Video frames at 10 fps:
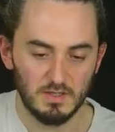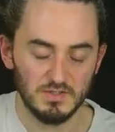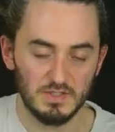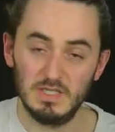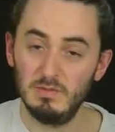
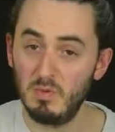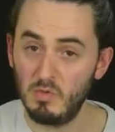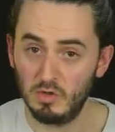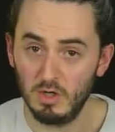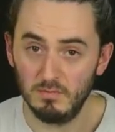So it's a little bit
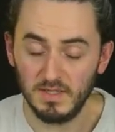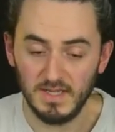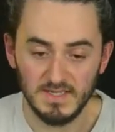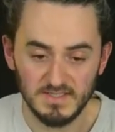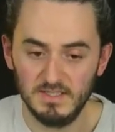more
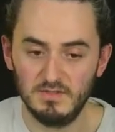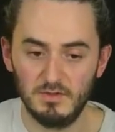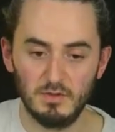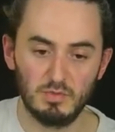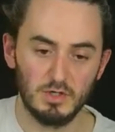complicated
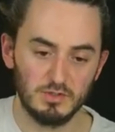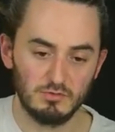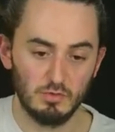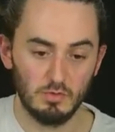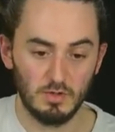than the
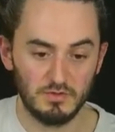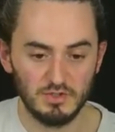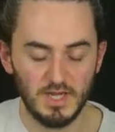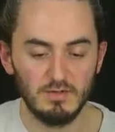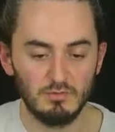product rule or the
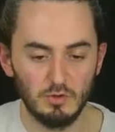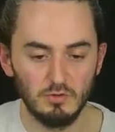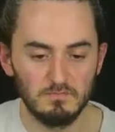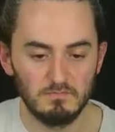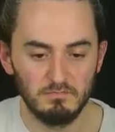chain
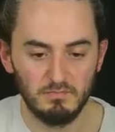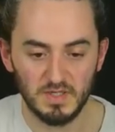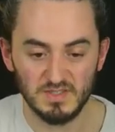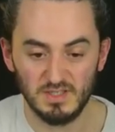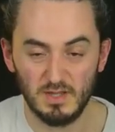rule,
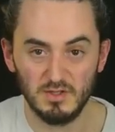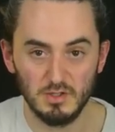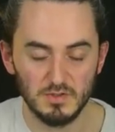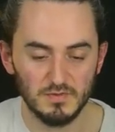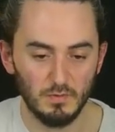but it's another
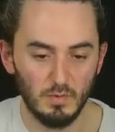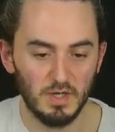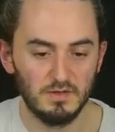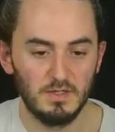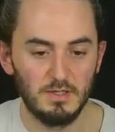useful
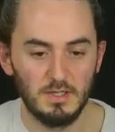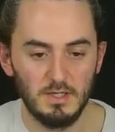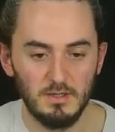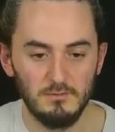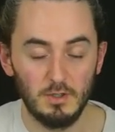one.
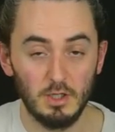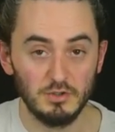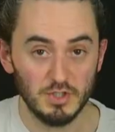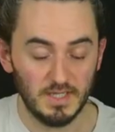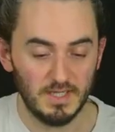The
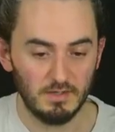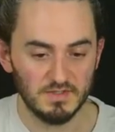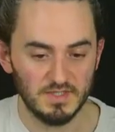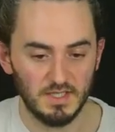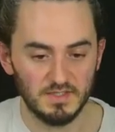logic here
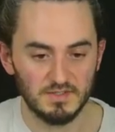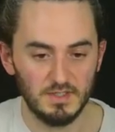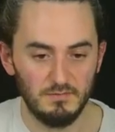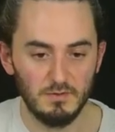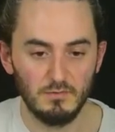is this:
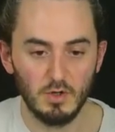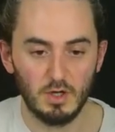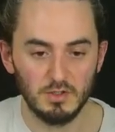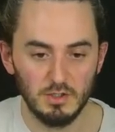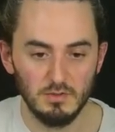if you've
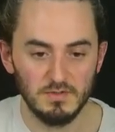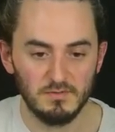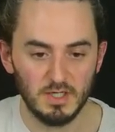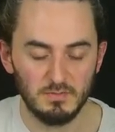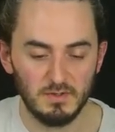got u
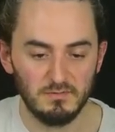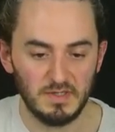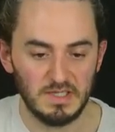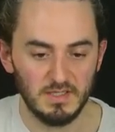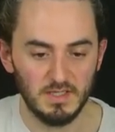divided by
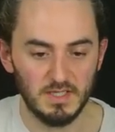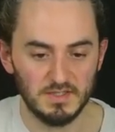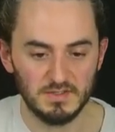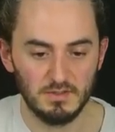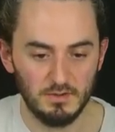v,
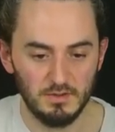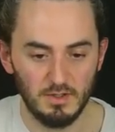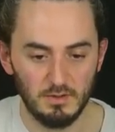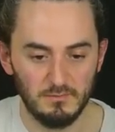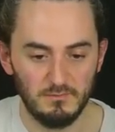it's
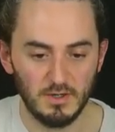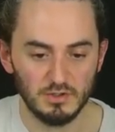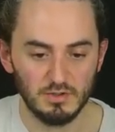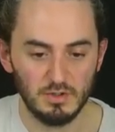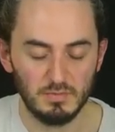the
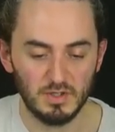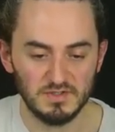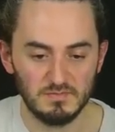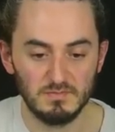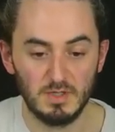function on the
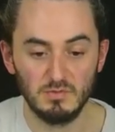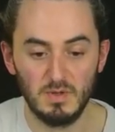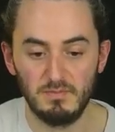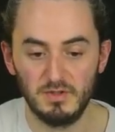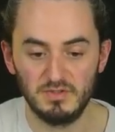bottom
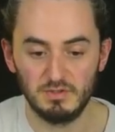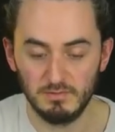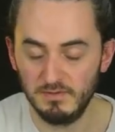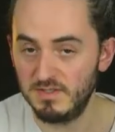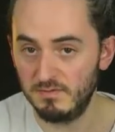multiplied by the
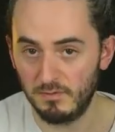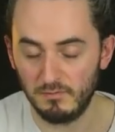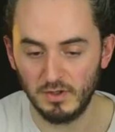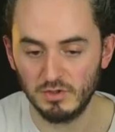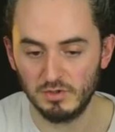derivative of
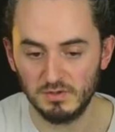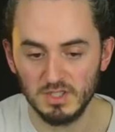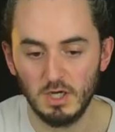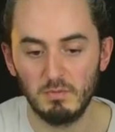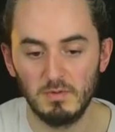the function on
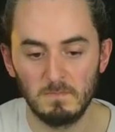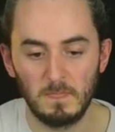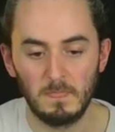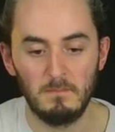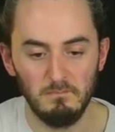top,
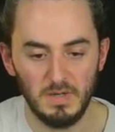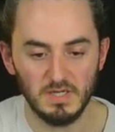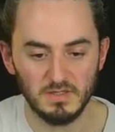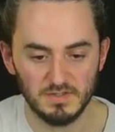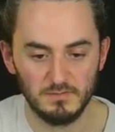
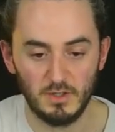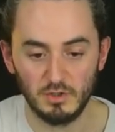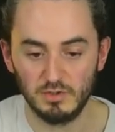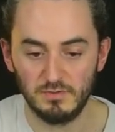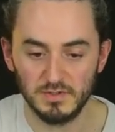minus the
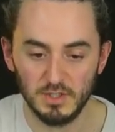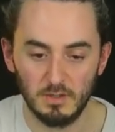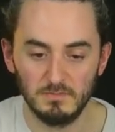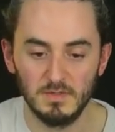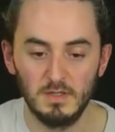function on the
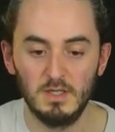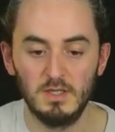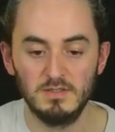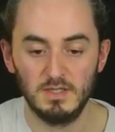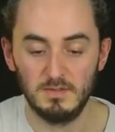top
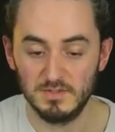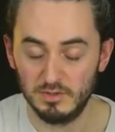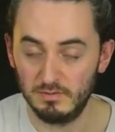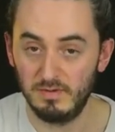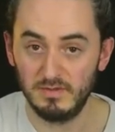times the
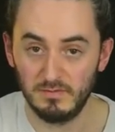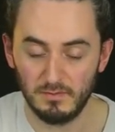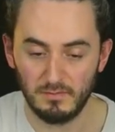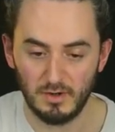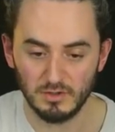derivative
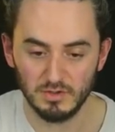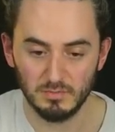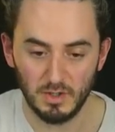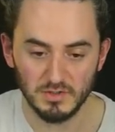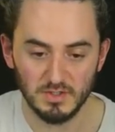of the function
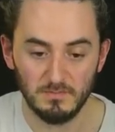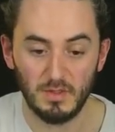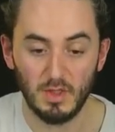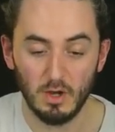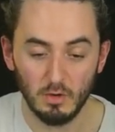on the bottom,
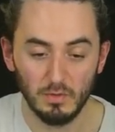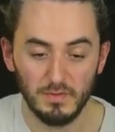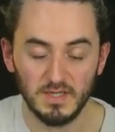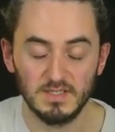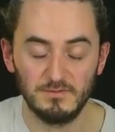and the whole
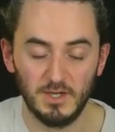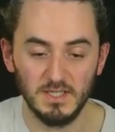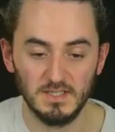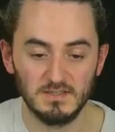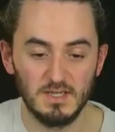thing
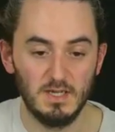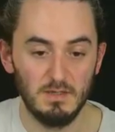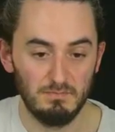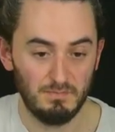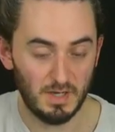divided
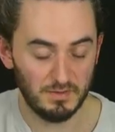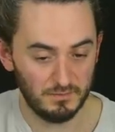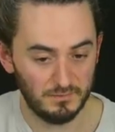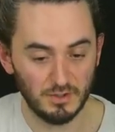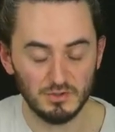by
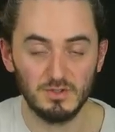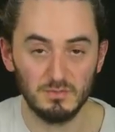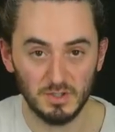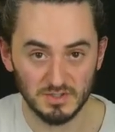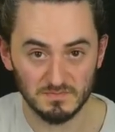the function on
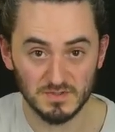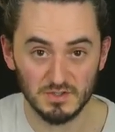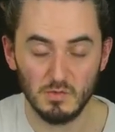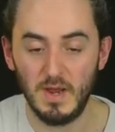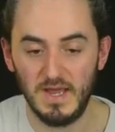the bottom
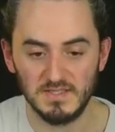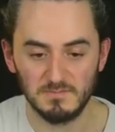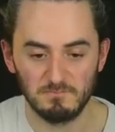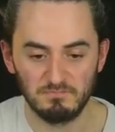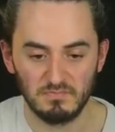squared.
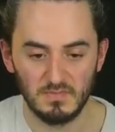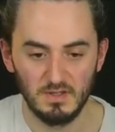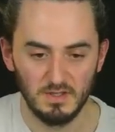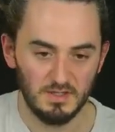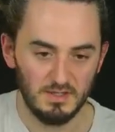
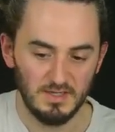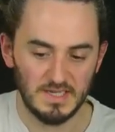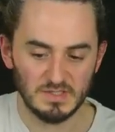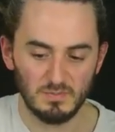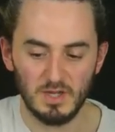
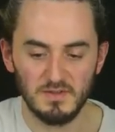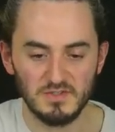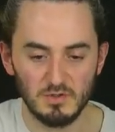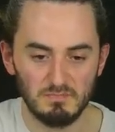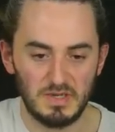Let's apply
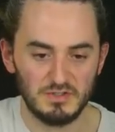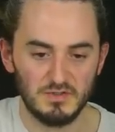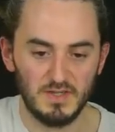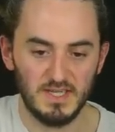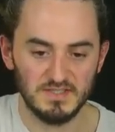this to a
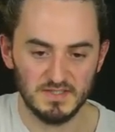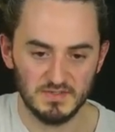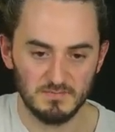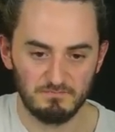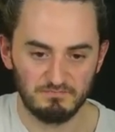bunch of
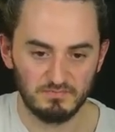cases.